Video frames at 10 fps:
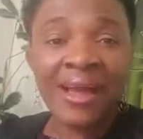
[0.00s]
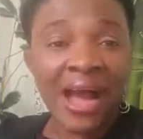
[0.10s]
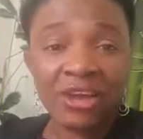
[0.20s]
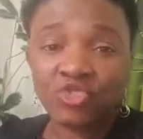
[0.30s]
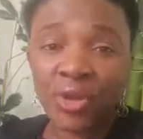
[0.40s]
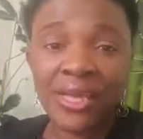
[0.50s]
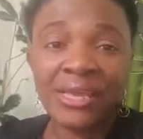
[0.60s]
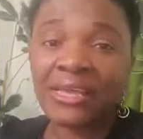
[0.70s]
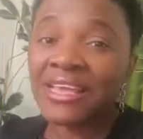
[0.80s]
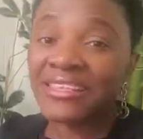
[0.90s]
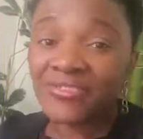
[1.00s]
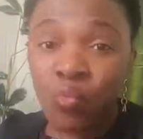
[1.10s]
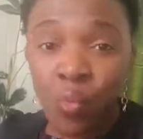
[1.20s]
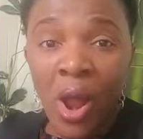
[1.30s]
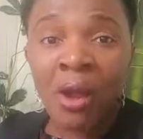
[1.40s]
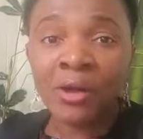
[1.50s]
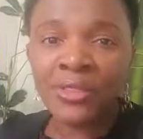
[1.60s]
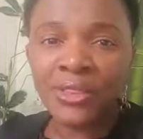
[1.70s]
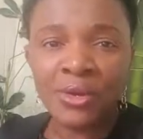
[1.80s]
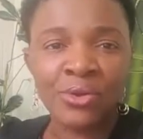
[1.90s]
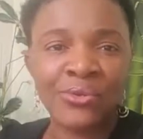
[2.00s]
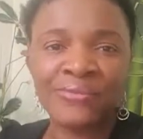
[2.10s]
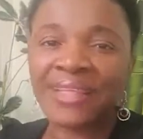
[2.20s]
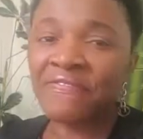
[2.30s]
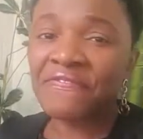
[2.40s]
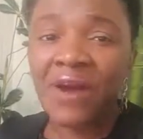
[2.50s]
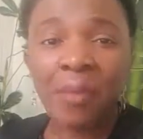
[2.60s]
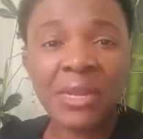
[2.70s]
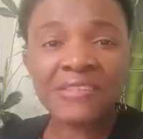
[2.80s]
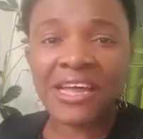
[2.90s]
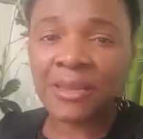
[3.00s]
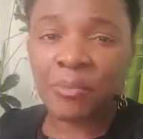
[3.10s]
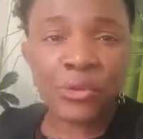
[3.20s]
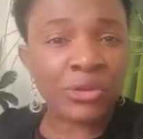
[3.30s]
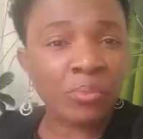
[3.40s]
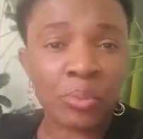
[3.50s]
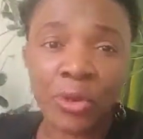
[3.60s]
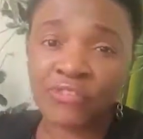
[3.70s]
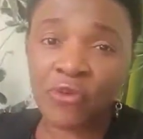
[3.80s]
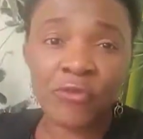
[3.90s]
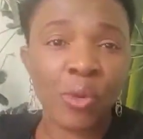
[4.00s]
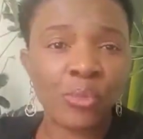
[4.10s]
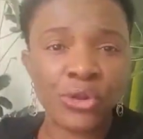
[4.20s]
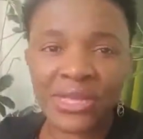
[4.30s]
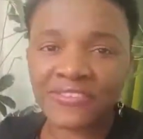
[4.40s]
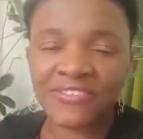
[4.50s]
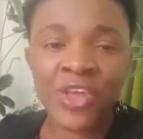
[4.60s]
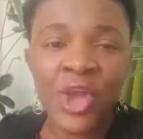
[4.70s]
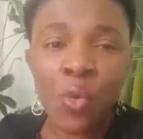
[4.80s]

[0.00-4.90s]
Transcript: Actually, it's well known that families are the building blocks of communities.